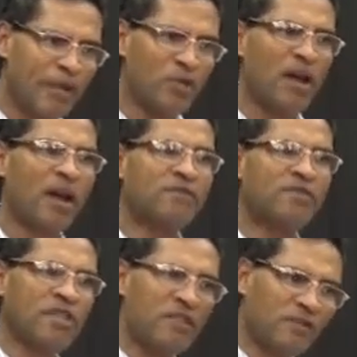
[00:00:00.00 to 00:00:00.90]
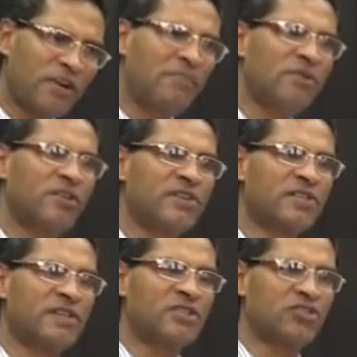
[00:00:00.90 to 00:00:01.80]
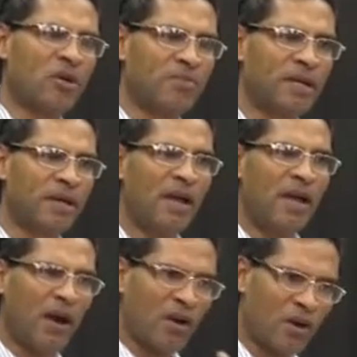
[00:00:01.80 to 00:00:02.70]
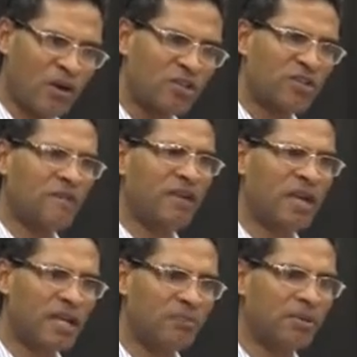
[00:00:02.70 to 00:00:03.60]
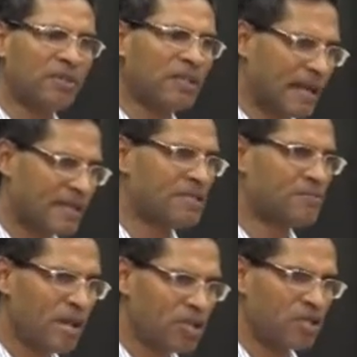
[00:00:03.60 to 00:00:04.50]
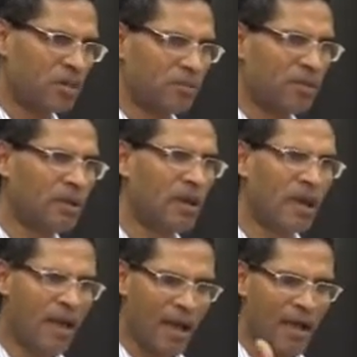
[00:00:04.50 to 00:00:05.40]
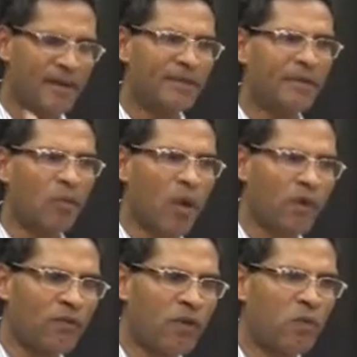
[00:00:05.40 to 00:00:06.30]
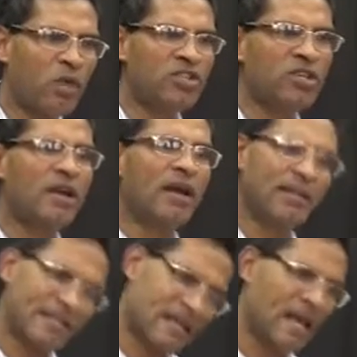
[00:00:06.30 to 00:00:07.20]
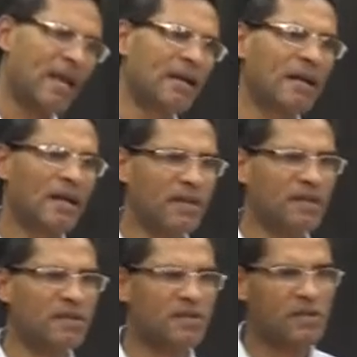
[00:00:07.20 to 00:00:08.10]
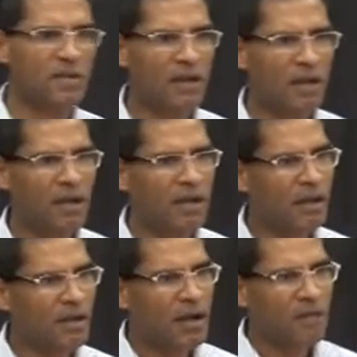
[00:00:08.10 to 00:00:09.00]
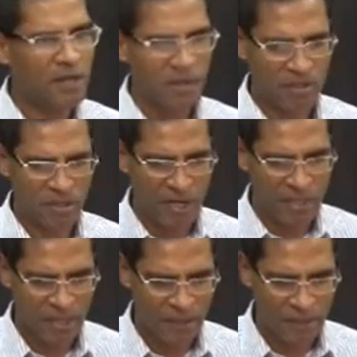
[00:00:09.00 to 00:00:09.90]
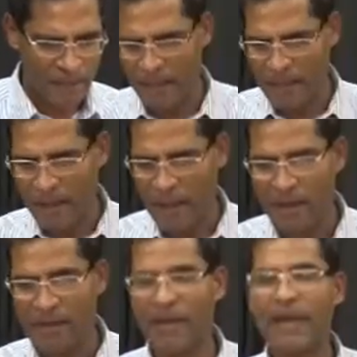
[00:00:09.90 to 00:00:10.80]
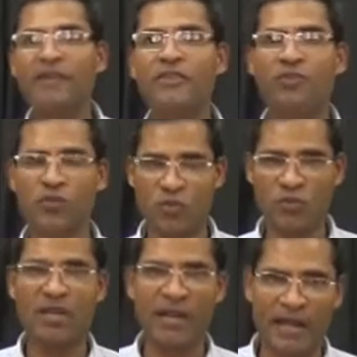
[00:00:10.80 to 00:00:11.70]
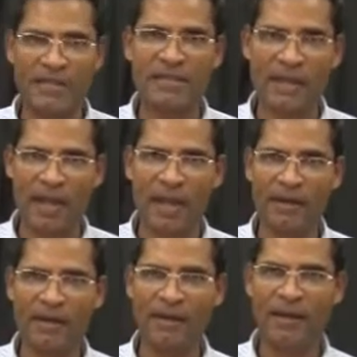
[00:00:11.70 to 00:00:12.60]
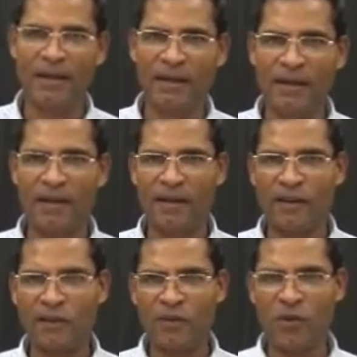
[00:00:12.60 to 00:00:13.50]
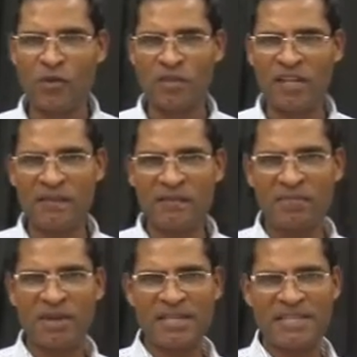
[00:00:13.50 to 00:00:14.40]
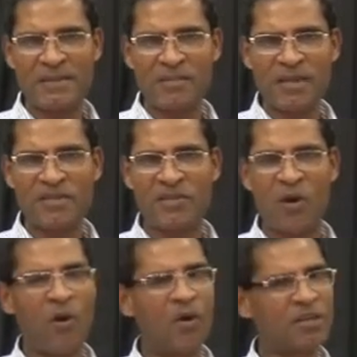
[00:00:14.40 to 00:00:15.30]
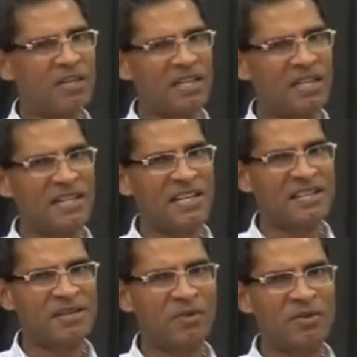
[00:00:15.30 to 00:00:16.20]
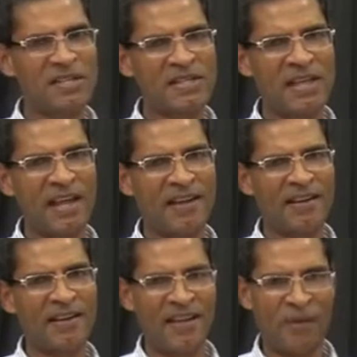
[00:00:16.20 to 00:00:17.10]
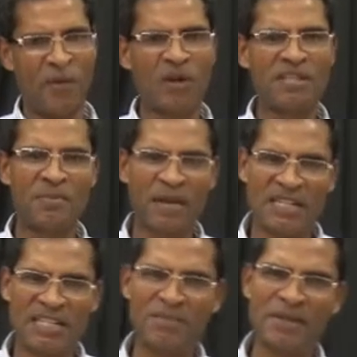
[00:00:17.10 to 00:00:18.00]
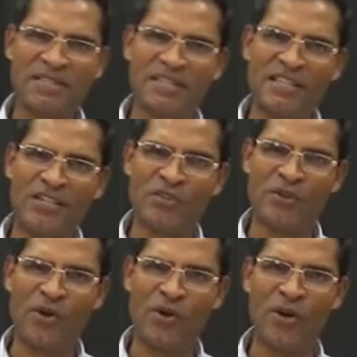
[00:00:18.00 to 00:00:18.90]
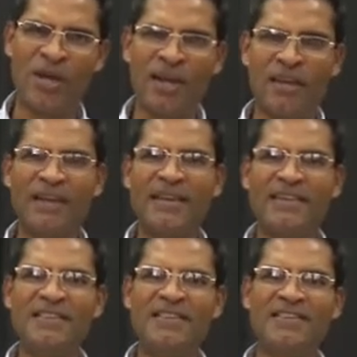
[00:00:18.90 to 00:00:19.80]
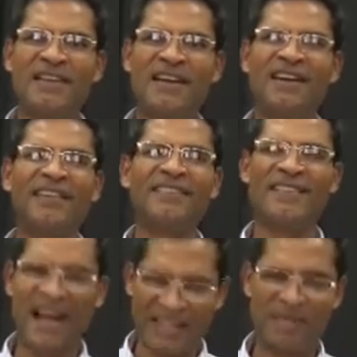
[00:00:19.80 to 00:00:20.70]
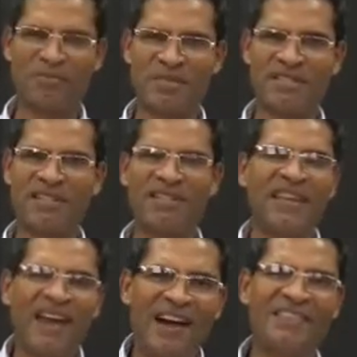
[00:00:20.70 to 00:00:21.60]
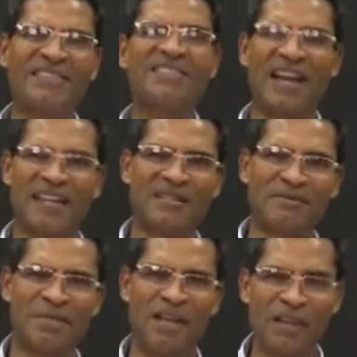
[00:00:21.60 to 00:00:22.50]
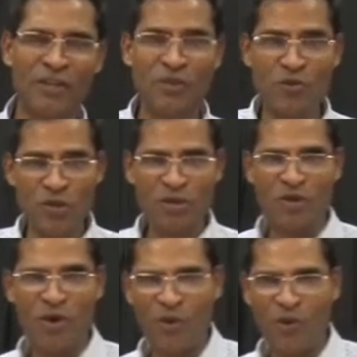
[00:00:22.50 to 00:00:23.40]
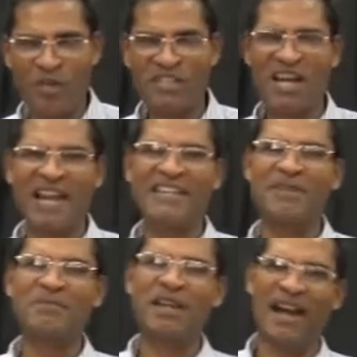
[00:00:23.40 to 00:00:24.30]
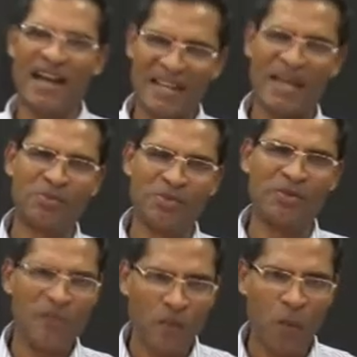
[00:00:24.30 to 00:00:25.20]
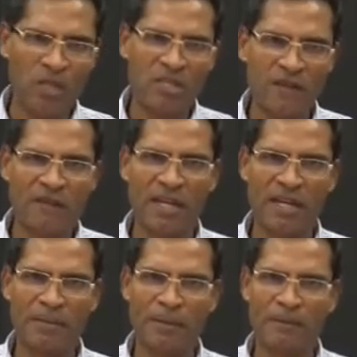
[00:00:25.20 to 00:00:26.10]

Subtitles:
You have to reframe your research topic according to the variable that is measurable and for which a scale is available readily. And then choose the right scale. Don't give the participants all the details about the scale. What the participants need to know is the items. They answer the items. You will know which items are adding up to which variable.